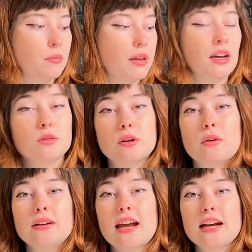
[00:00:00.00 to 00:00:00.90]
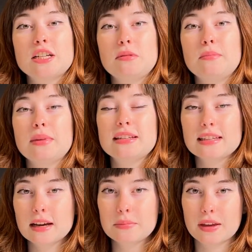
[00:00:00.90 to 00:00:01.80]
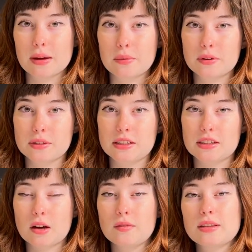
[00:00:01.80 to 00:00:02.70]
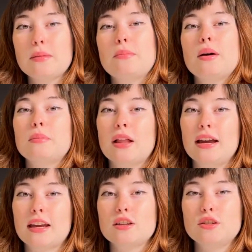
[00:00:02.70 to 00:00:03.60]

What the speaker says: because we're going to actually be mixing up the chemicals ourselves and applying it